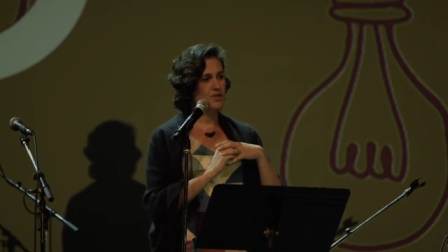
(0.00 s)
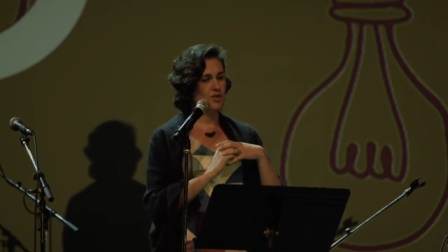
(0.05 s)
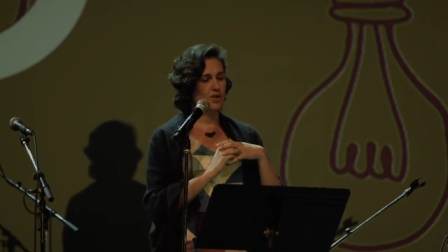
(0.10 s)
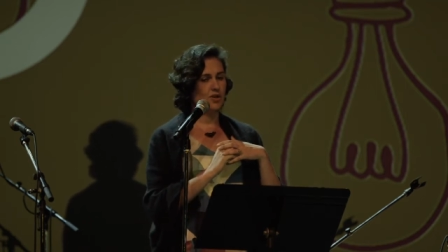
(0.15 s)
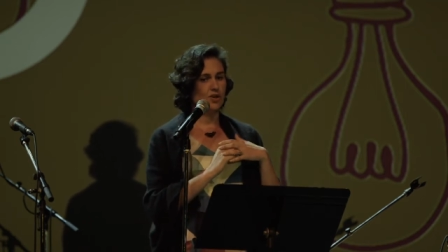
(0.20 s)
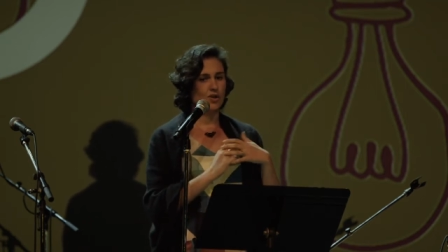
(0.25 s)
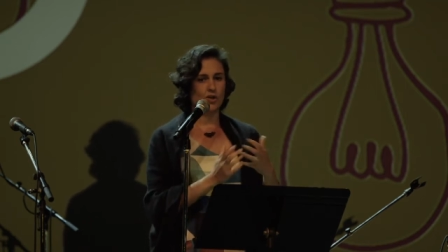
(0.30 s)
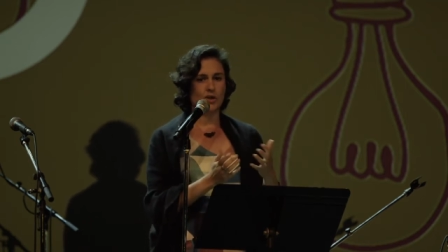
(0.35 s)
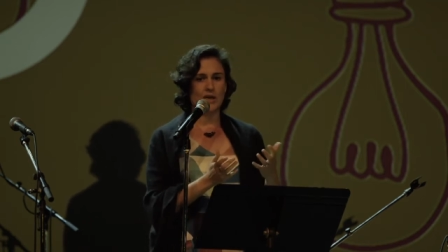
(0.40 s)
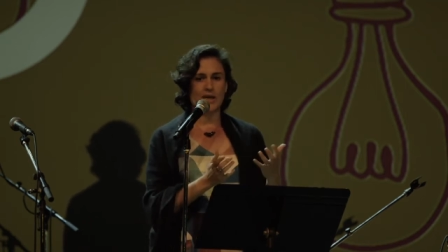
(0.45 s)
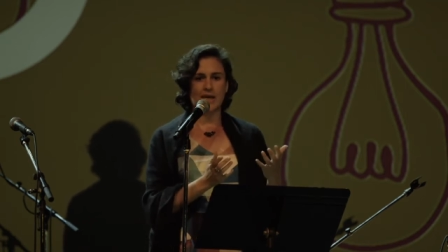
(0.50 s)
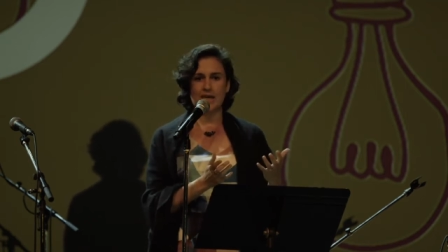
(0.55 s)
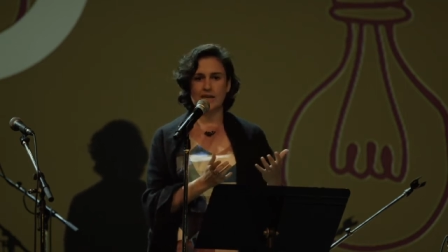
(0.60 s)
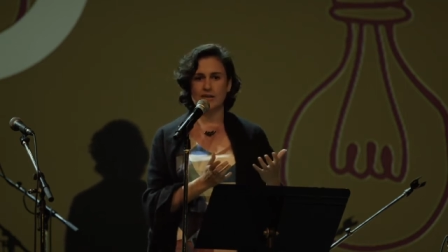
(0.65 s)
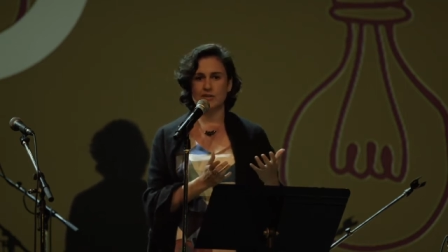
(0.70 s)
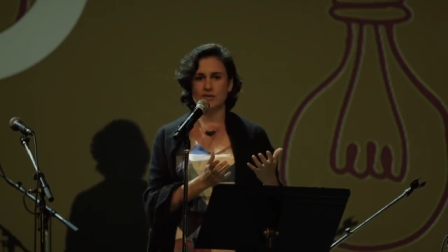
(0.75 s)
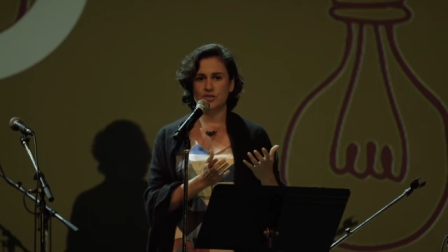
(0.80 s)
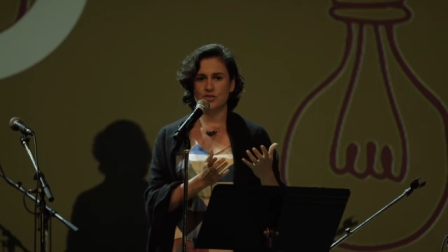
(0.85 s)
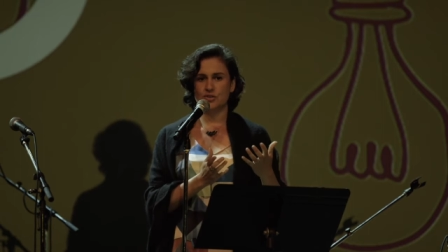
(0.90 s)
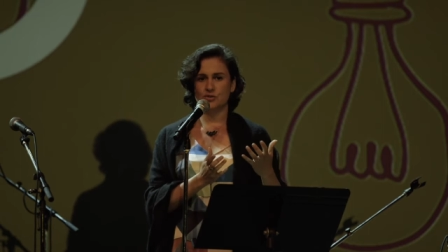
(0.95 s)
to look
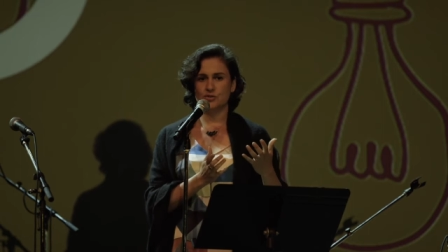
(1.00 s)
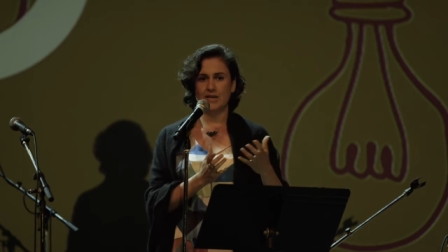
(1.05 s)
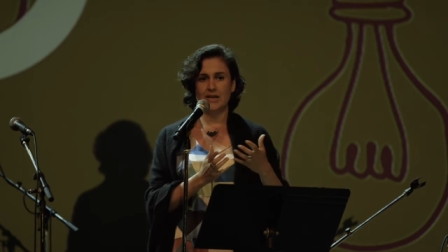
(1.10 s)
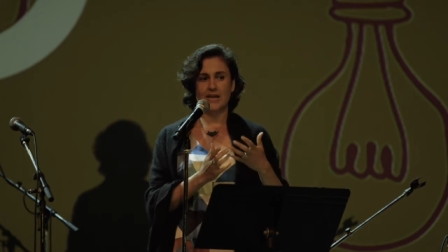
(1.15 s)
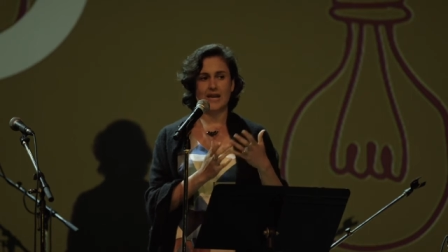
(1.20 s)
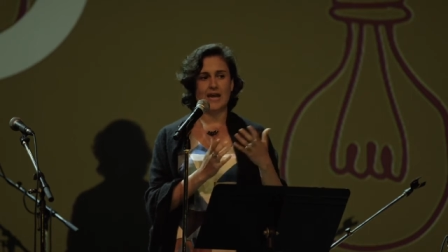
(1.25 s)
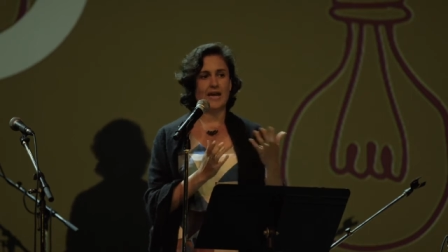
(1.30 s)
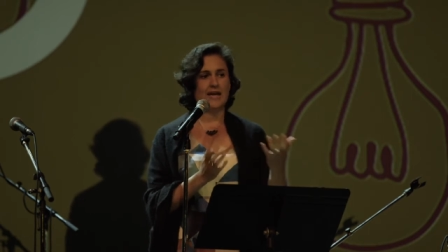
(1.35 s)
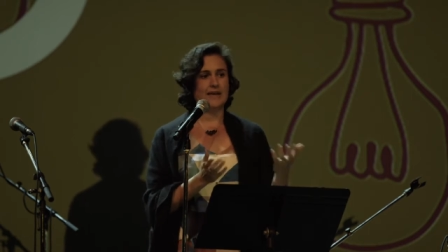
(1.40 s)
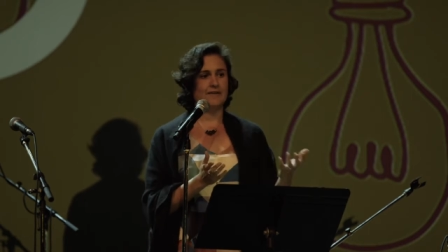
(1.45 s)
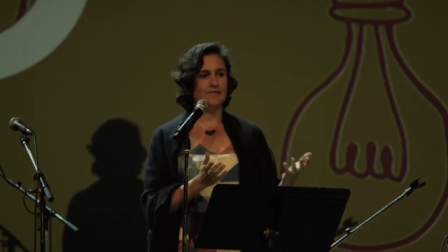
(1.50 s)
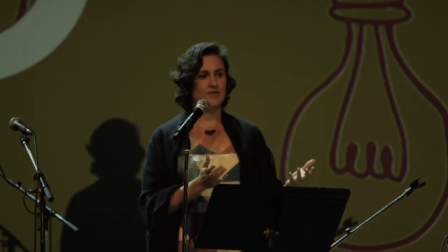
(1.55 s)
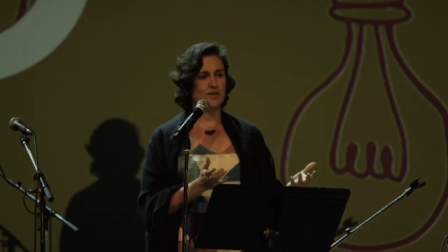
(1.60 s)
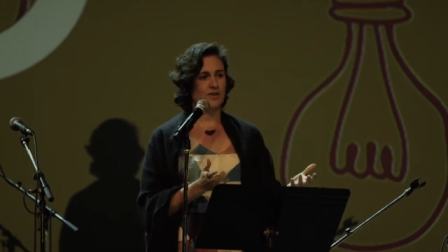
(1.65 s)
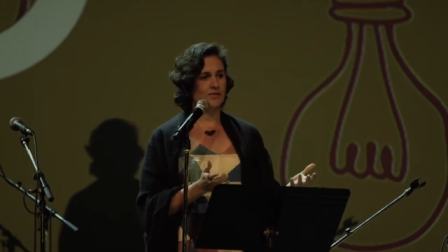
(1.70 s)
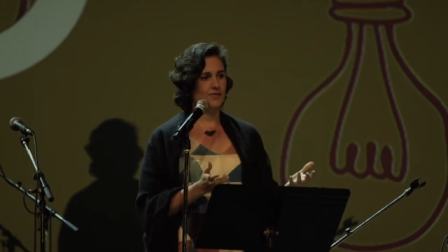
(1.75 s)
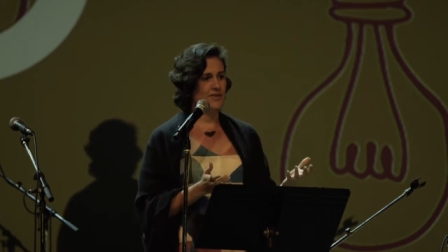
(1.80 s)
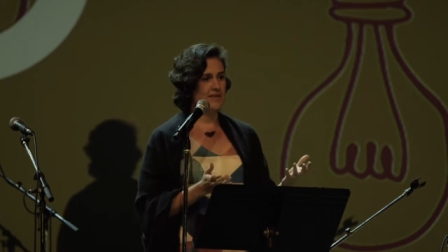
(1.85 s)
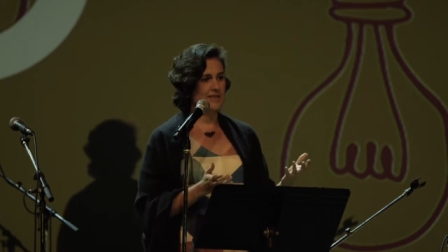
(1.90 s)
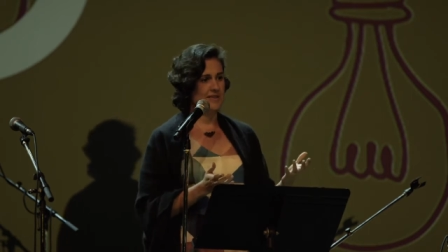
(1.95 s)
into the lives
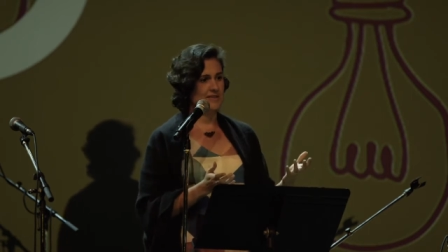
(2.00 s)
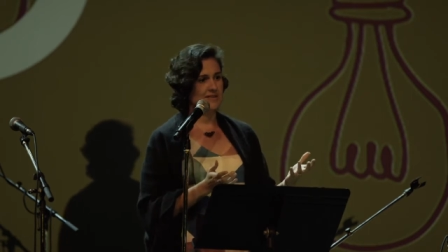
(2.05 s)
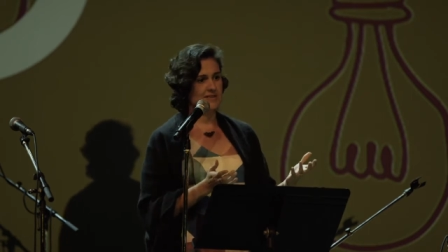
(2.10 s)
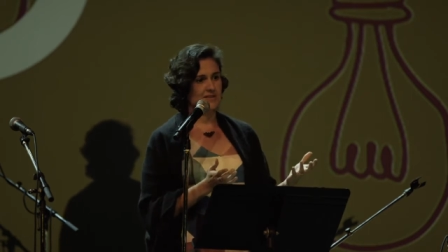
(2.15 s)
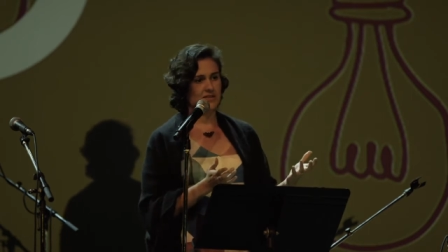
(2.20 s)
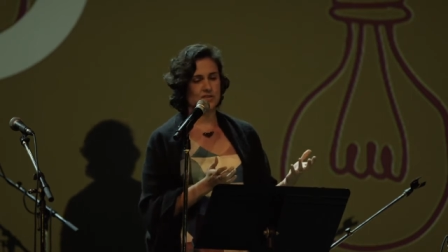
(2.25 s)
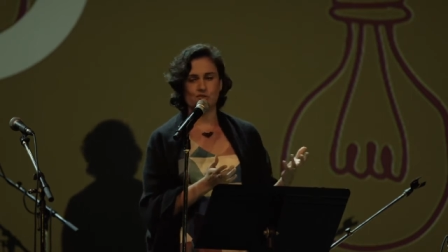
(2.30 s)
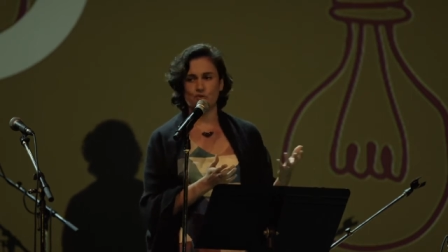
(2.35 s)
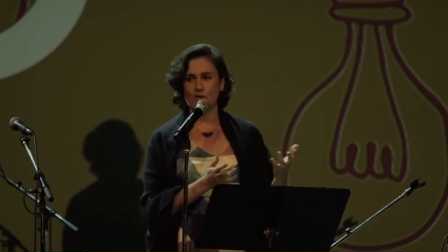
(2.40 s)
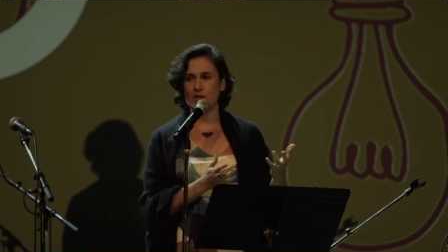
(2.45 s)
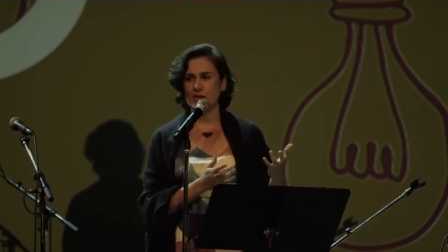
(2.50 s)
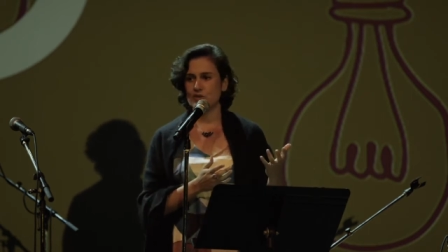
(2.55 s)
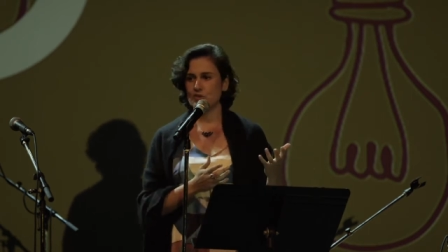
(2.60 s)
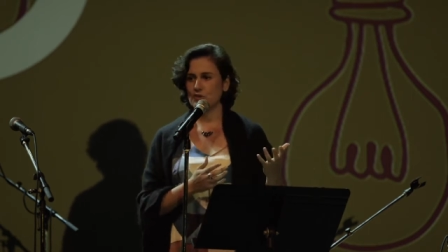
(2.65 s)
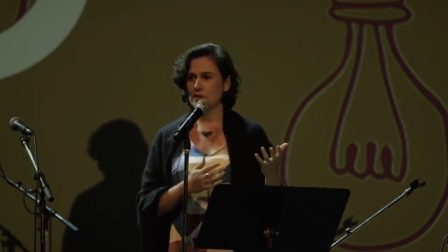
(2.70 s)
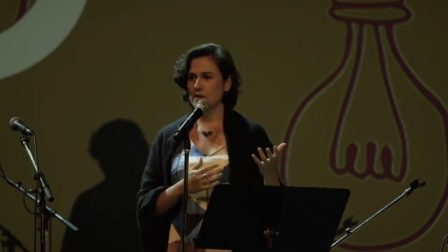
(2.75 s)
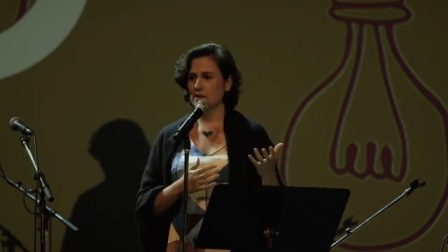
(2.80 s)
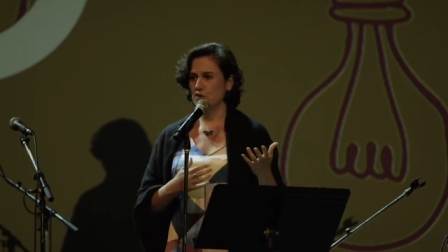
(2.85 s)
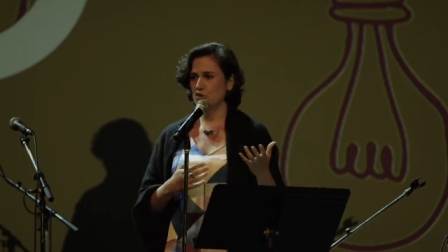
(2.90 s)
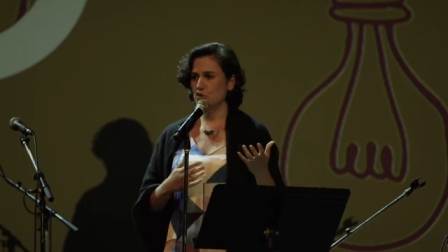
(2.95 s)
of these
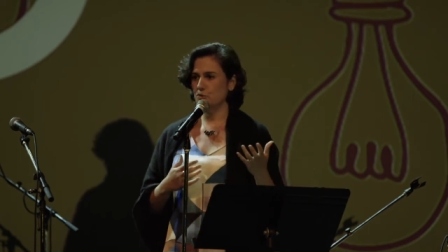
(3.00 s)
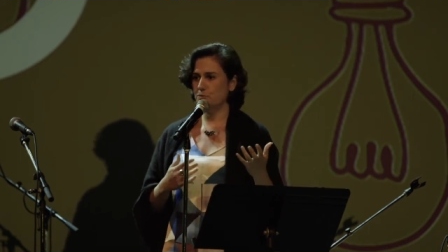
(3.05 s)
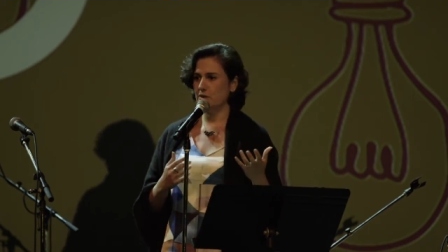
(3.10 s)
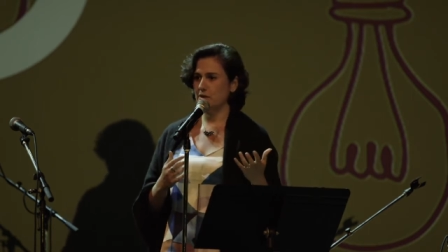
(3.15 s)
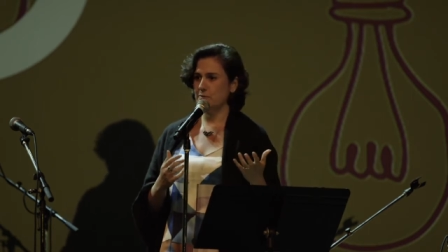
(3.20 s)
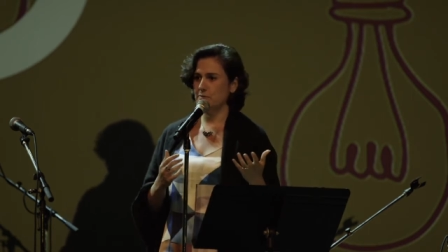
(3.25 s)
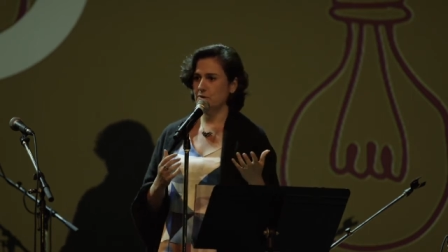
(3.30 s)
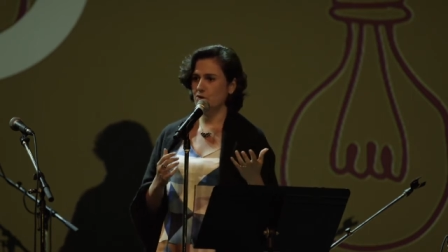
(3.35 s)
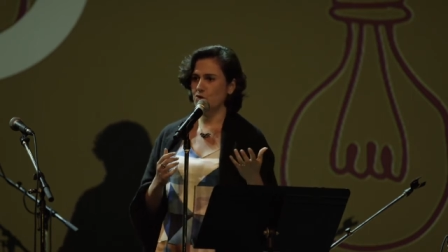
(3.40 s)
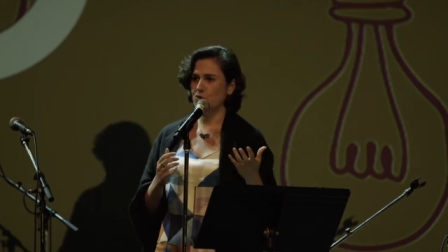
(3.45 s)
strange English people